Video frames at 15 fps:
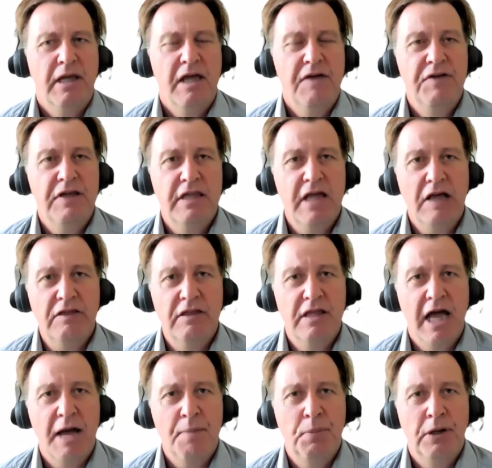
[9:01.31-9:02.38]
If it
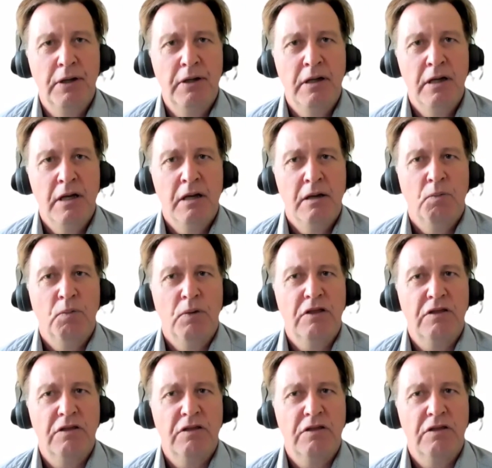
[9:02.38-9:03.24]
doesn't happen, we